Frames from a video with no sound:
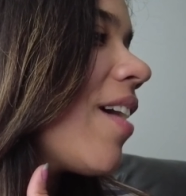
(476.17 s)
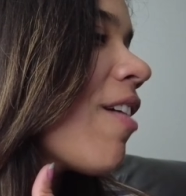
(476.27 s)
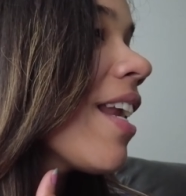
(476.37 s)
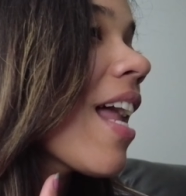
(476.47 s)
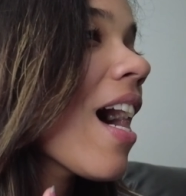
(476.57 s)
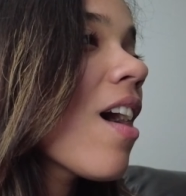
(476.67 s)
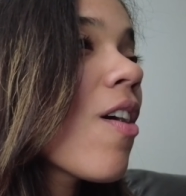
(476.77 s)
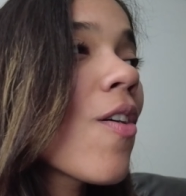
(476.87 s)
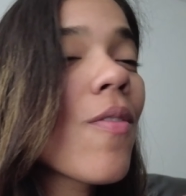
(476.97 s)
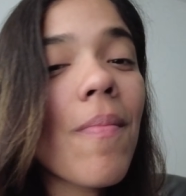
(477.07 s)
Right
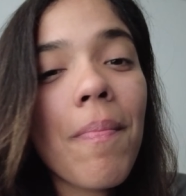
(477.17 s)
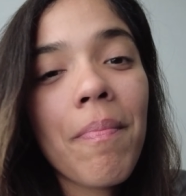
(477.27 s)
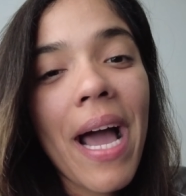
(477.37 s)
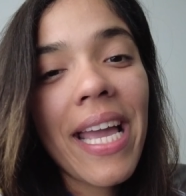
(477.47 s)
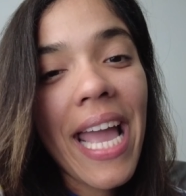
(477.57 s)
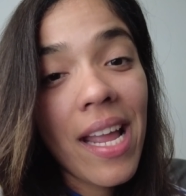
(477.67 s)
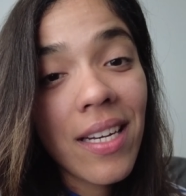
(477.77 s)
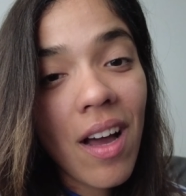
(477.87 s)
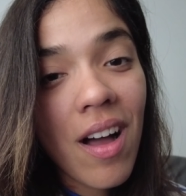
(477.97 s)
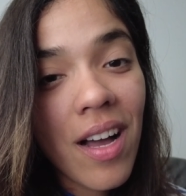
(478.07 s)
now, my
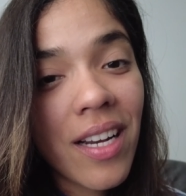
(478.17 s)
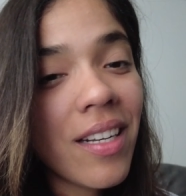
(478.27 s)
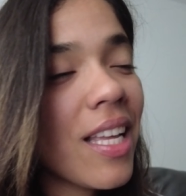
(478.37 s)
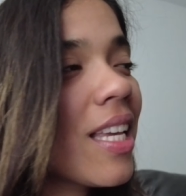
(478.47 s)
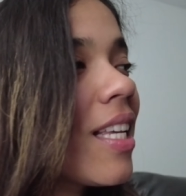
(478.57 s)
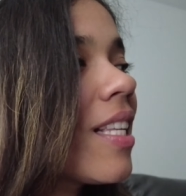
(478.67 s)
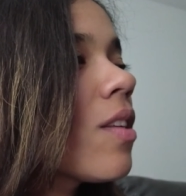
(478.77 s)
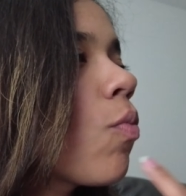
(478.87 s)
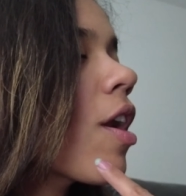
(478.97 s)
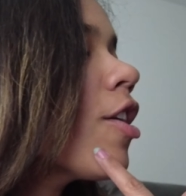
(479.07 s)
Adon is.
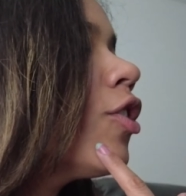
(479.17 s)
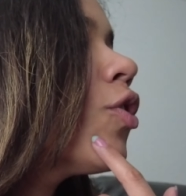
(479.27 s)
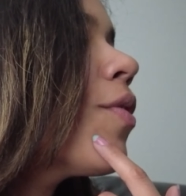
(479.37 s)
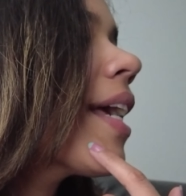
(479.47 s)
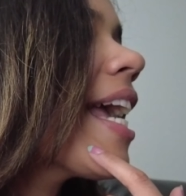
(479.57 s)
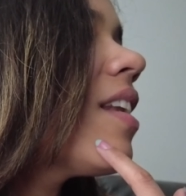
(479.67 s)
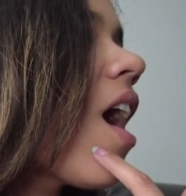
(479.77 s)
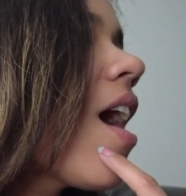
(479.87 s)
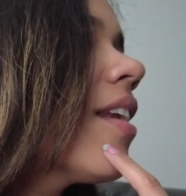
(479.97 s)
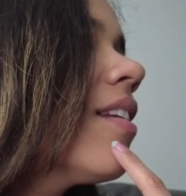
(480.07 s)
What are you doing,
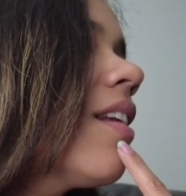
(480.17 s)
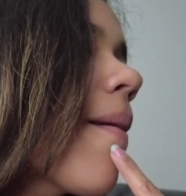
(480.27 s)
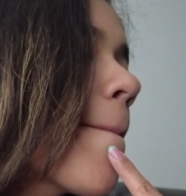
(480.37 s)
Adon?